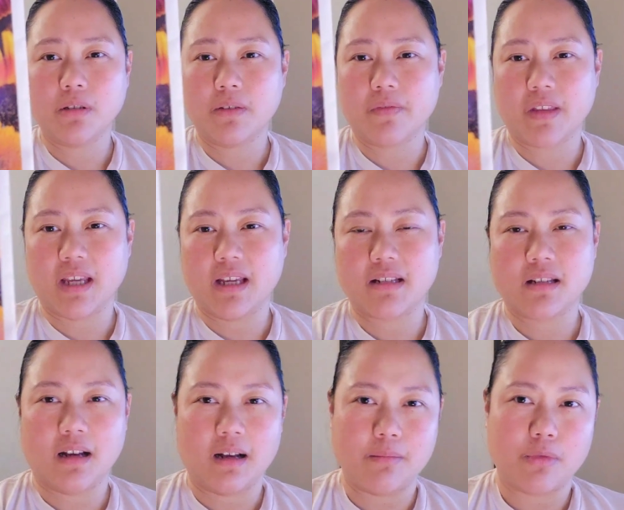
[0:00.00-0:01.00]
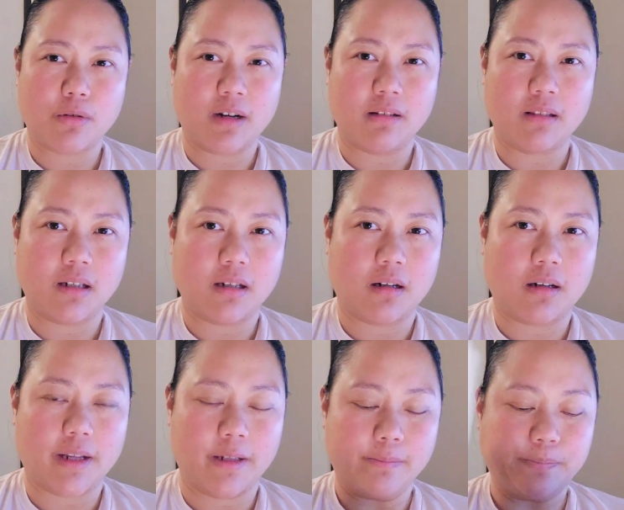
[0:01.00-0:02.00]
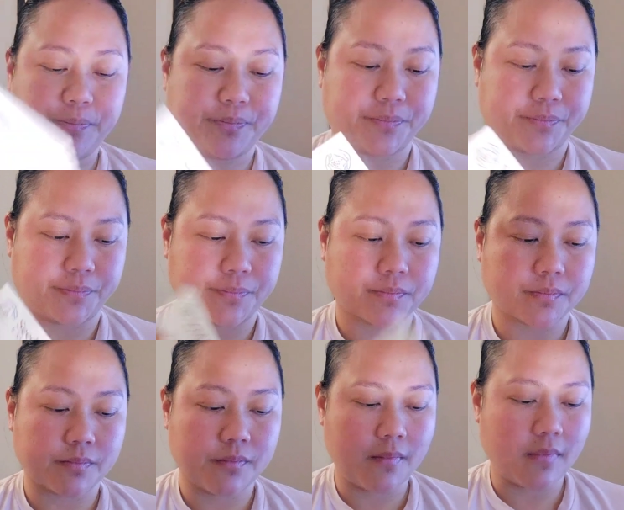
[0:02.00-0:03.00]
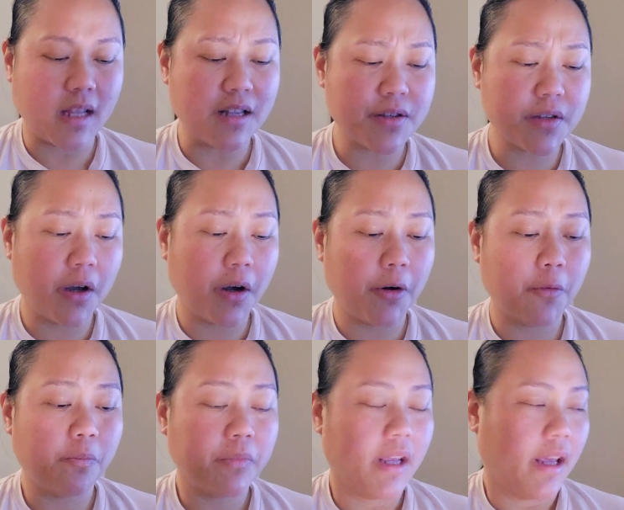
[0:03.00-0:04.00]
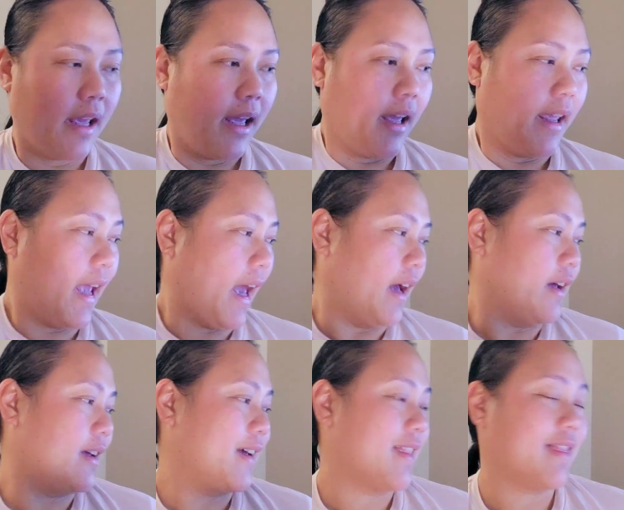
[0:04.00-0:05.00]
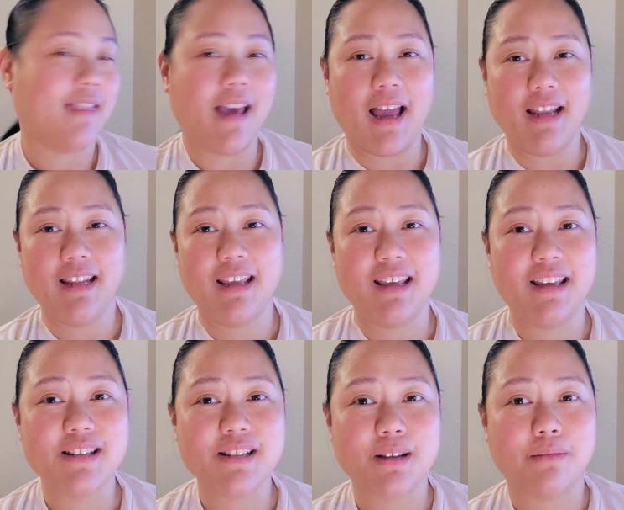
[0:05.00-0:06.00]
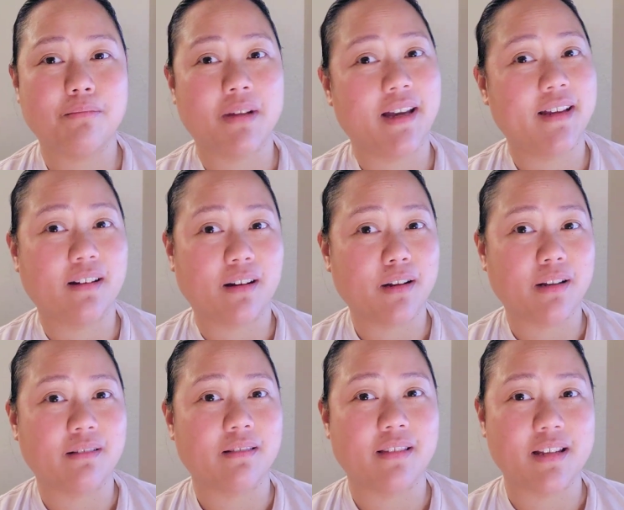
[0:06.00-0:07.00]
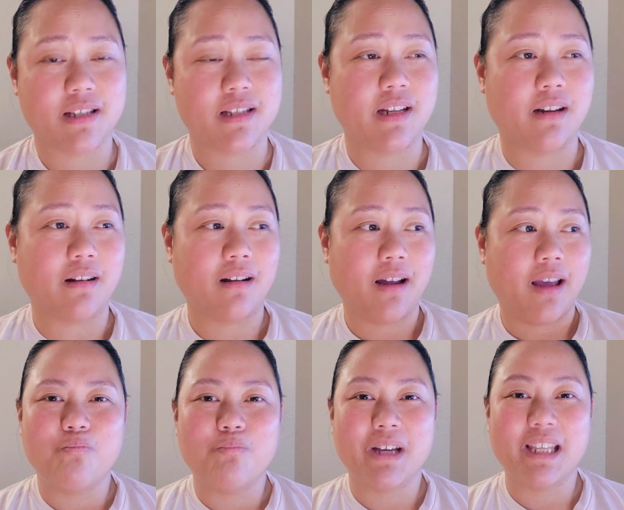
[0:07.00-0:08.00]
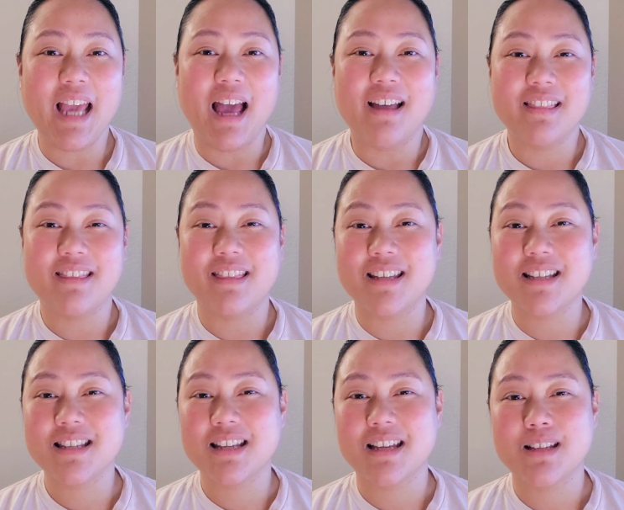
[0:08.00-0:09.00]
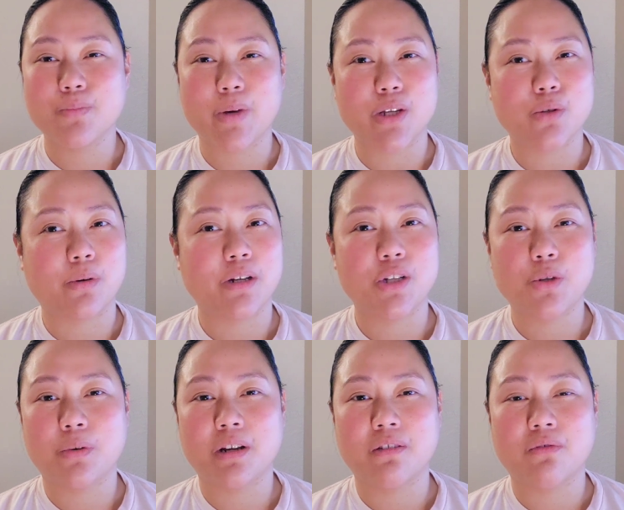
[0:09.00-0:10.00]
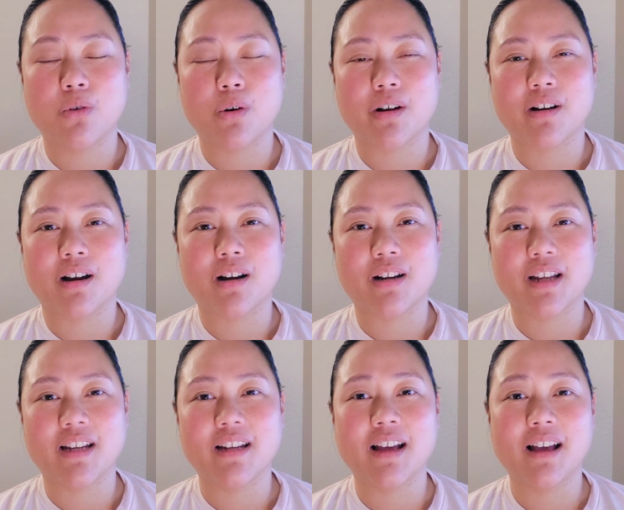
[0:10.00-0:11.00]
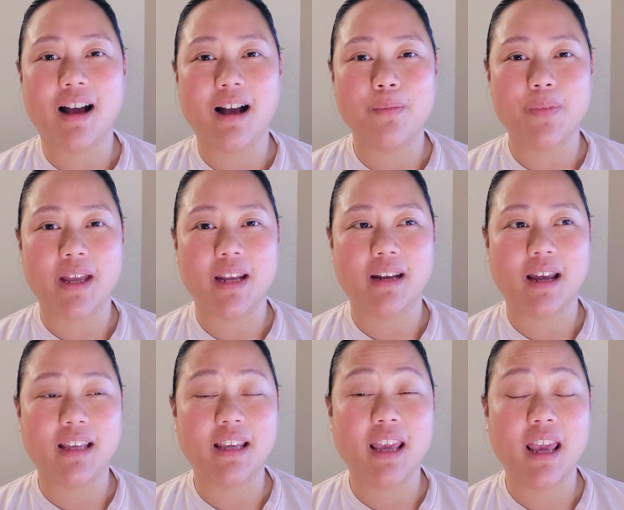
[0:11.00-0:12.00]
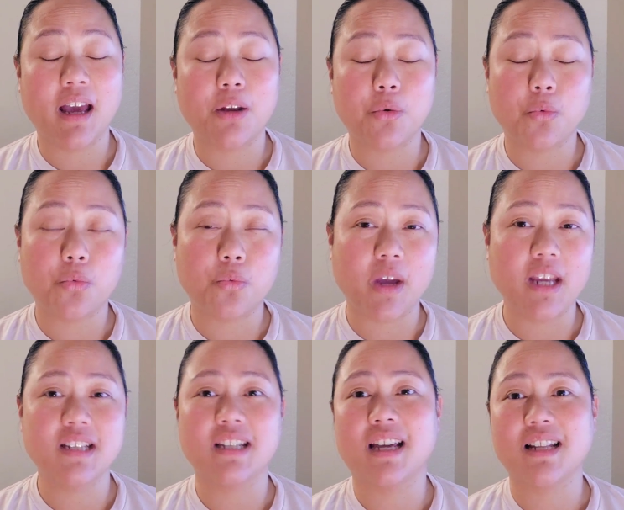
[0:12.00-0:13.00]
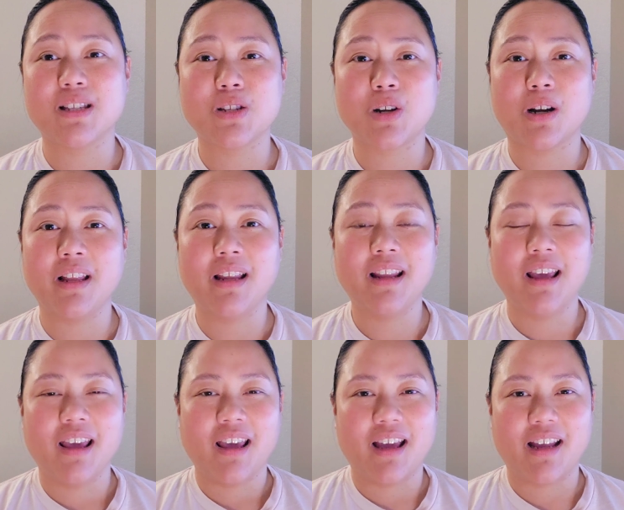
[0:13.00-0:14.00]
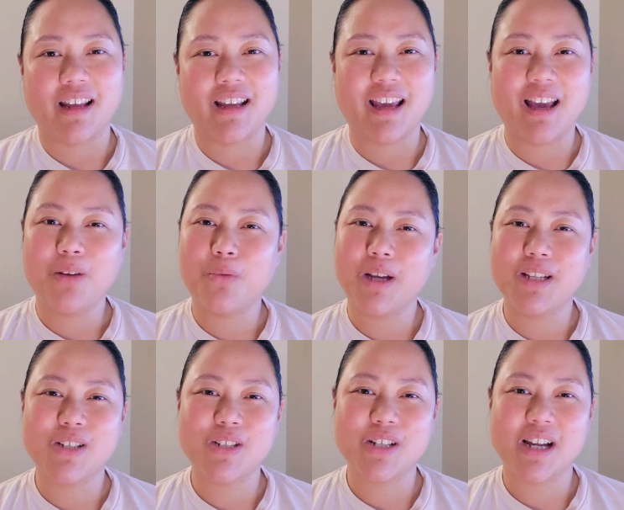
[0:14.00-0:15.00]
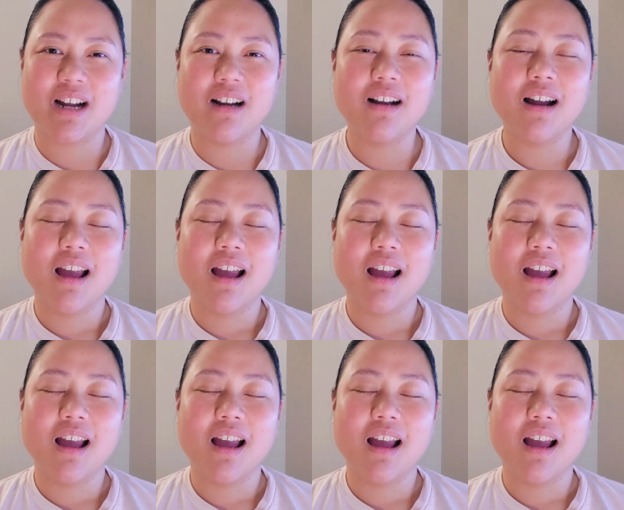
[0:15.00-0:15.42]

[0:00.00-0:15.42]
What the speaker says: of these throughout the garden. So yeah, that is my garden this year. But yeah, this is my 2024 garden that I can't wait to get started, and I can't wait to share